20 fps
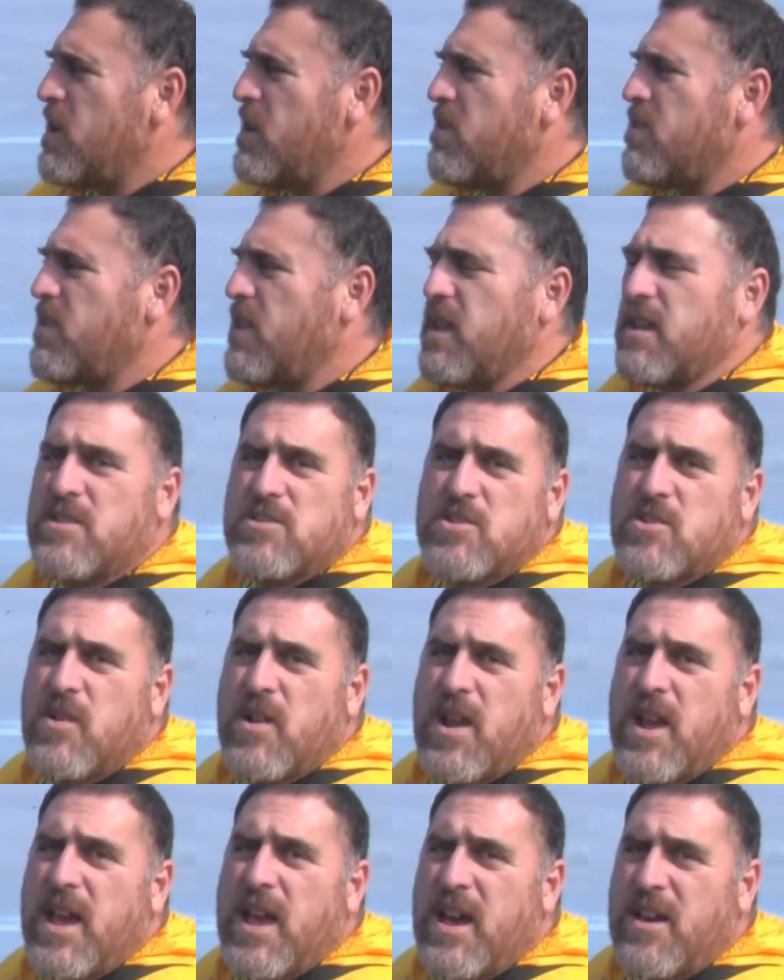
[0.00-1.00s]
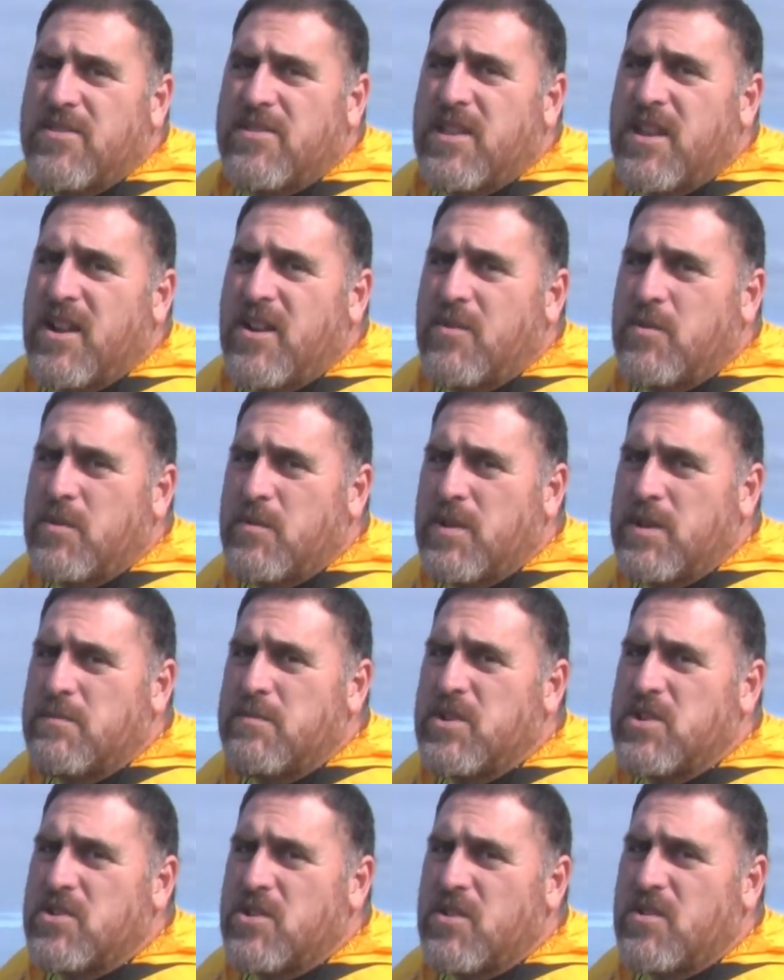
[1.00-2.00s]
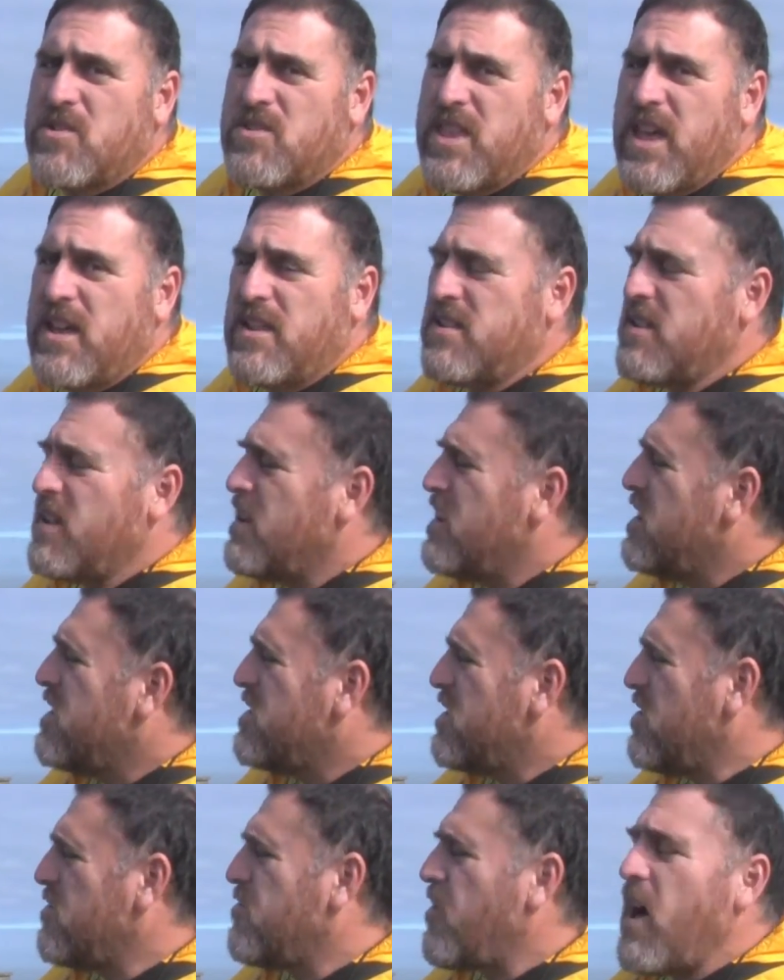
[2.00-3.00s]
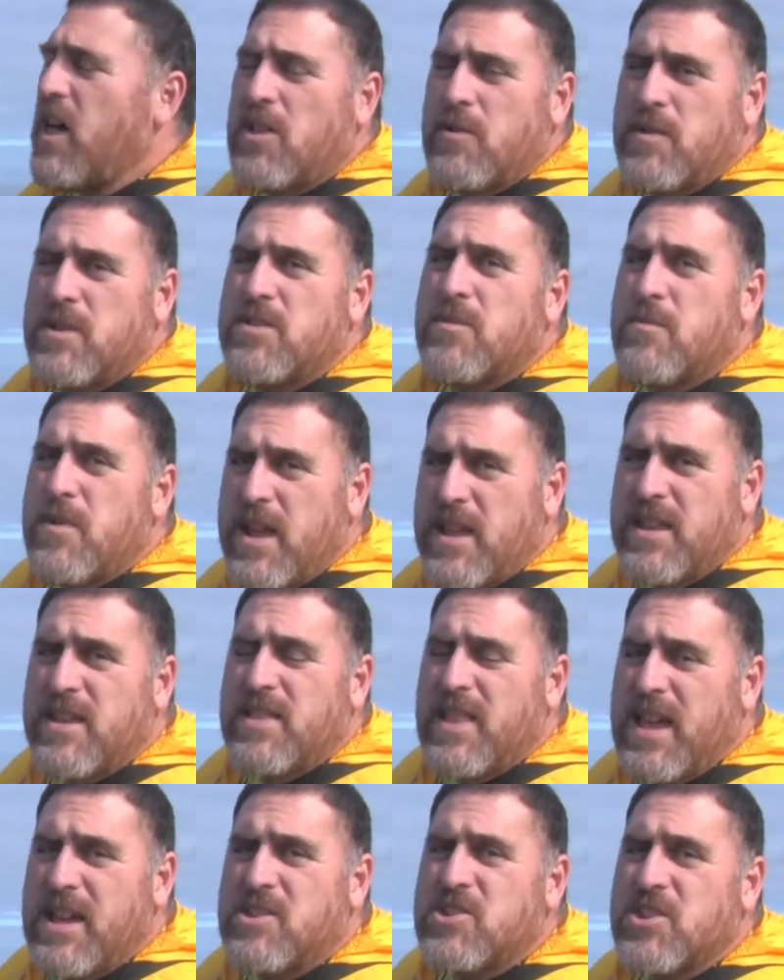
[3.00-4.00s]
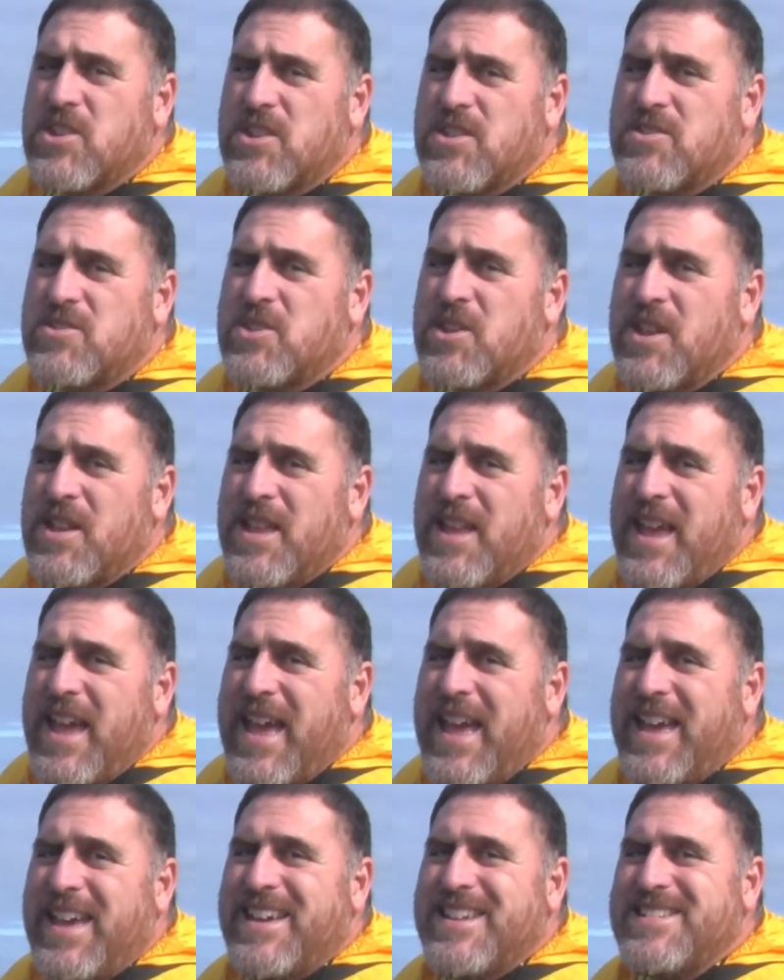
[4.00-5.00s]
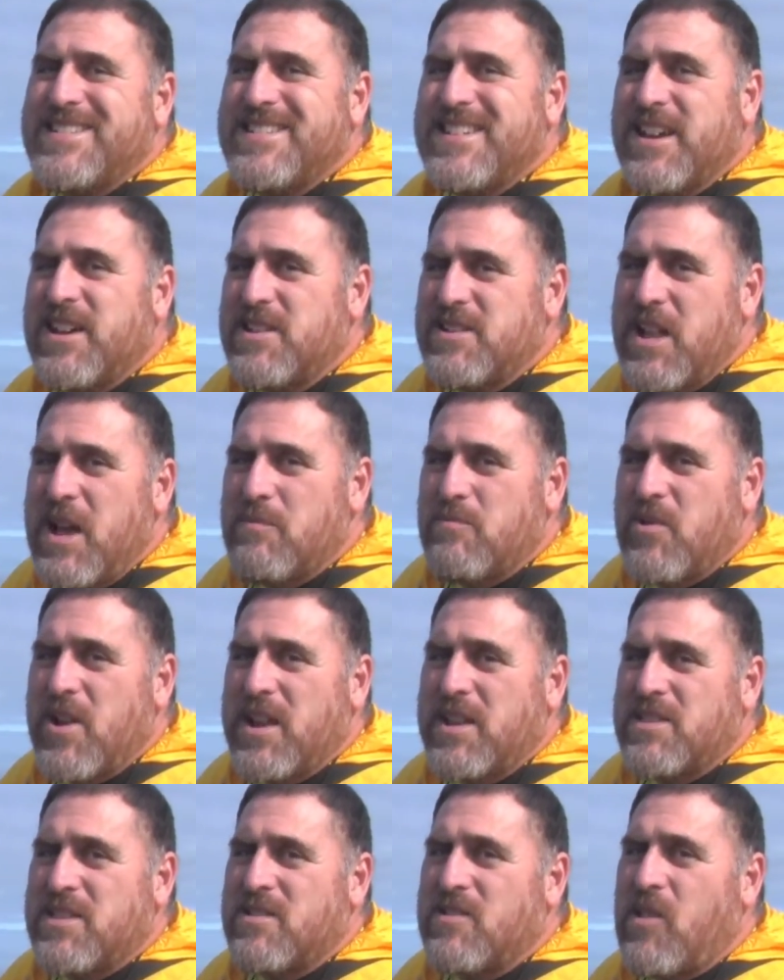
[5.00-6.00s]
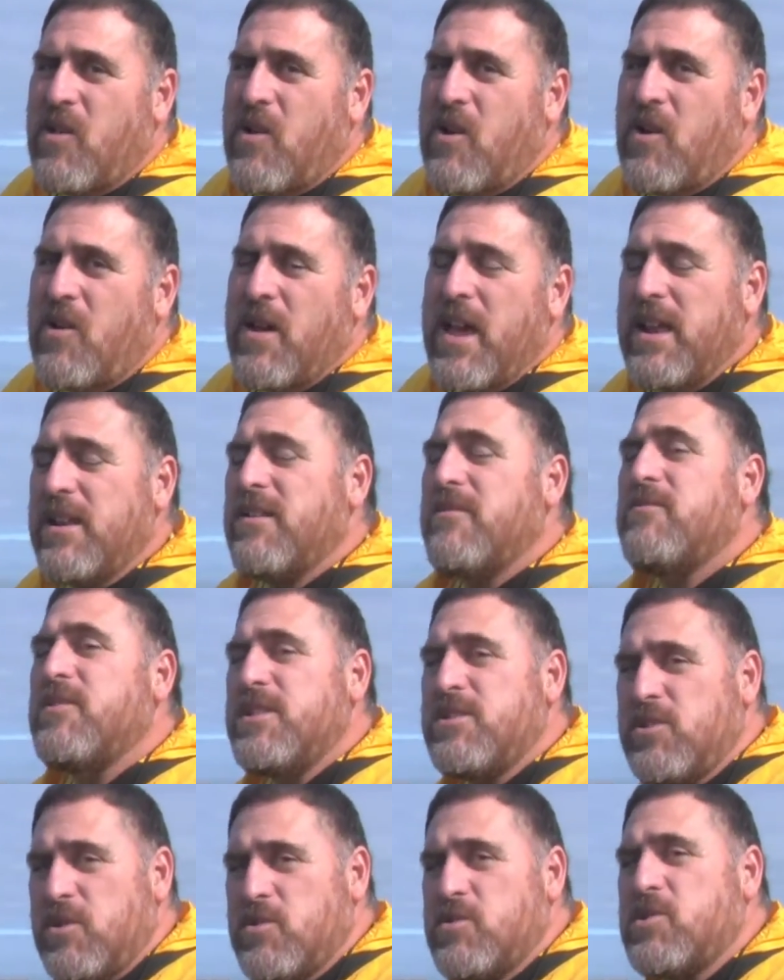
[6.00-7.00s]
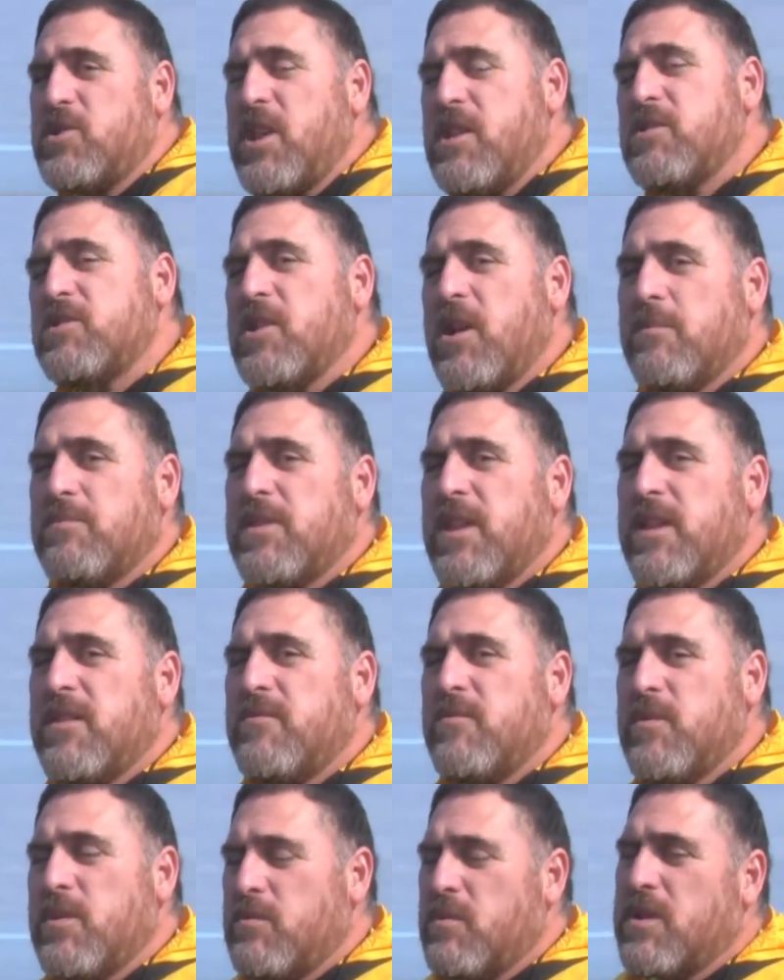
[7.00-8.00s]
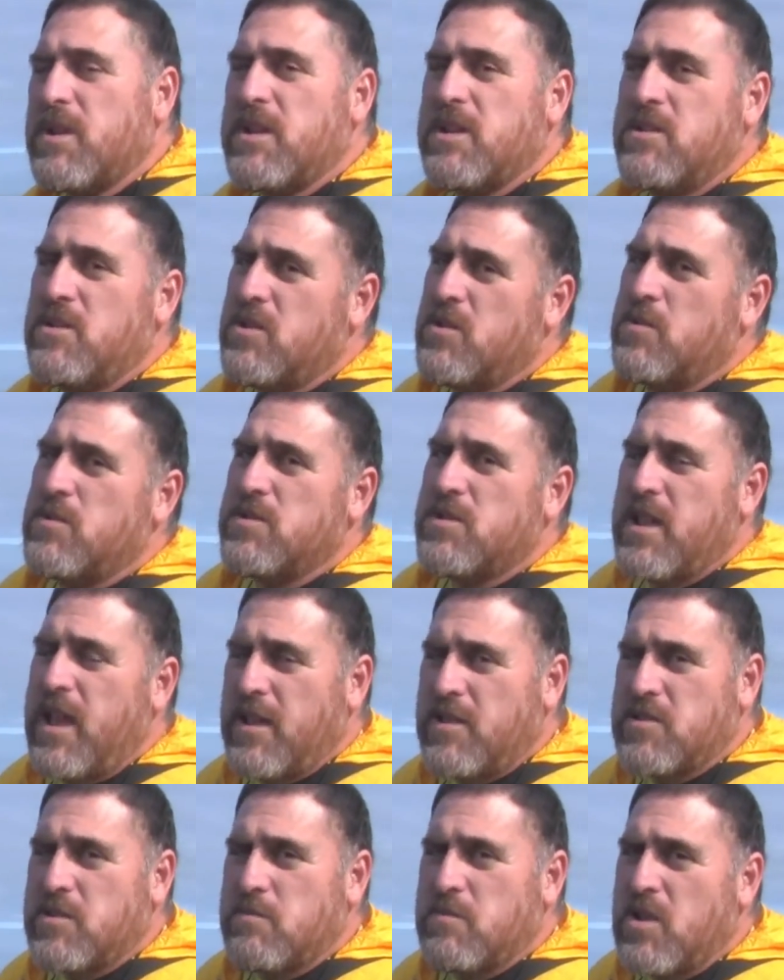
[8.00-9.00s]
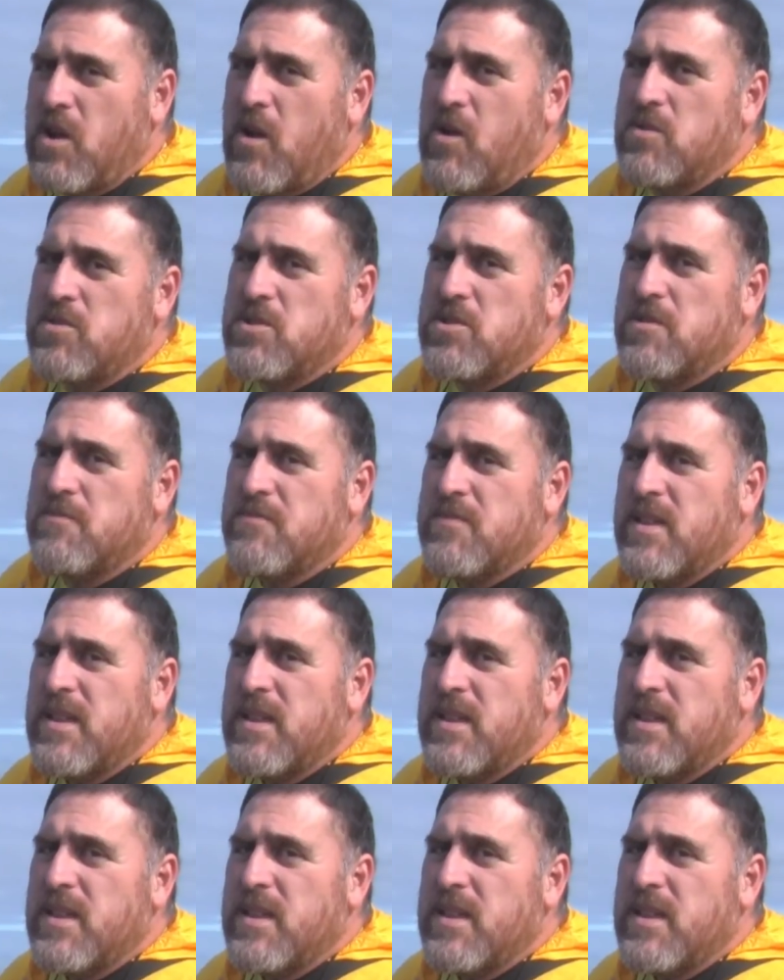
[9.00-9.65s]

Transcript: anything astray out there. We want to be sure that they're following the regulations and uh, not breaking the law. And if we do see something, what we're going to do is take some notes